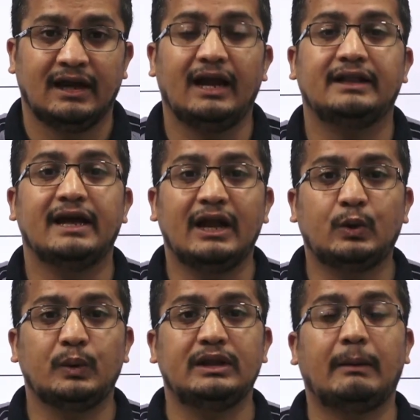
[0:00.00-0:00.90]
and
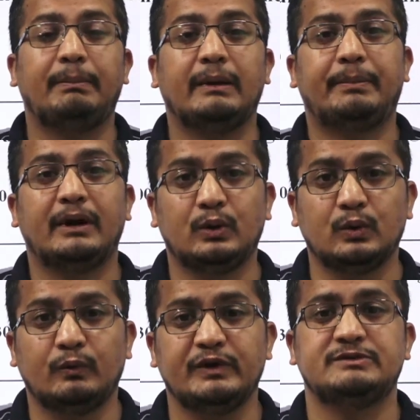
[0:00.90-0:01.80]
that too in the paper 2
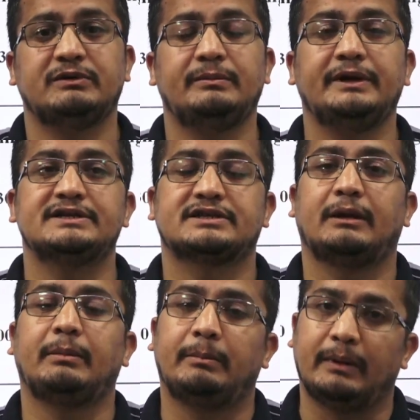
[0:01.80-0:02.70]
which will be
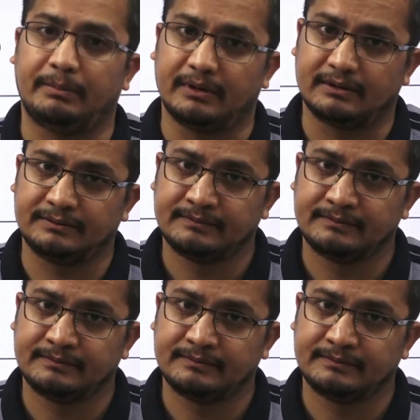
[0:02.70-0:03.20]
descriptive paper.